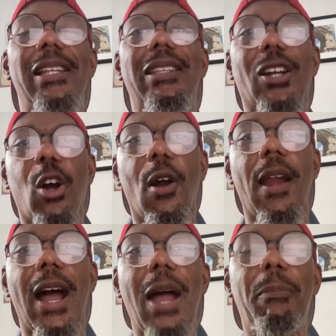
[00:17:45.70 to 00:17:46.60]
The
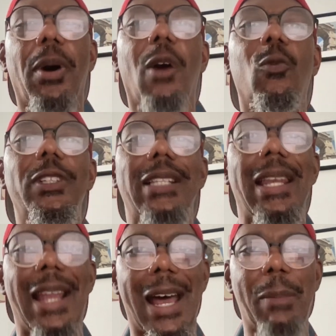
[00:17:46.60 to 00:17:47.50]
car I bought was
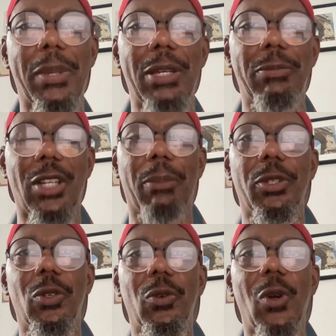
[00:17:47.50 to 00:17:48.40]
not a
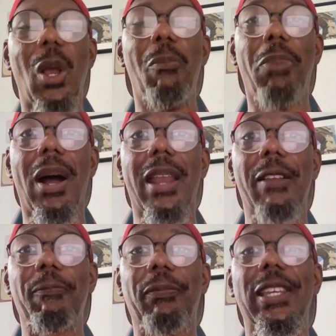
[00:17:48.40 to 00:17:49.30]
BMW, but
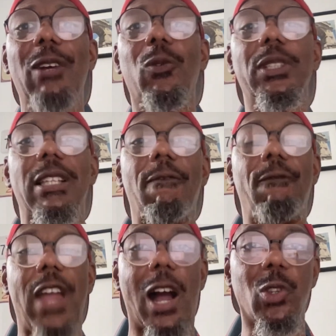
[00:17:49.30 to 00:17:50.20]
it was a
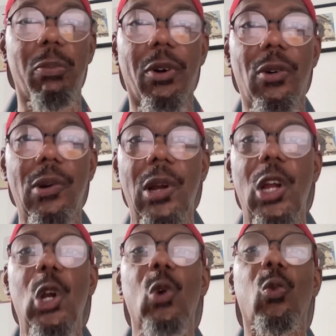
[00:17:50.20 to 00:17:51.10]
valuable,
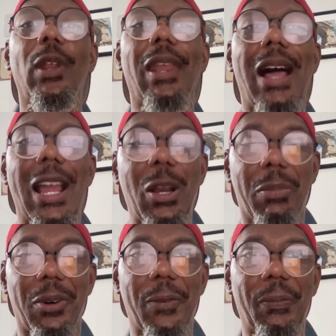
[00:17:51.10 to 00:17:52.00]

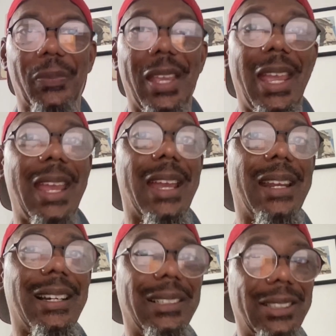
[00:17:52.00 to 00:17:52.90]
reliable,
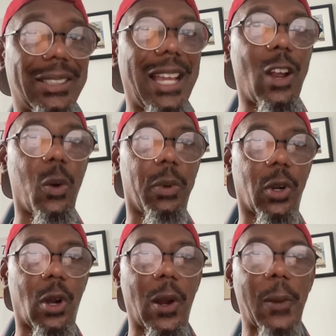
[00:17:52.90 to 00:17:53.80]
and a desirable
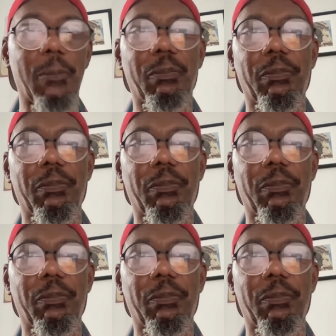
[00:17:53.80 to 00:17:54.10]
car.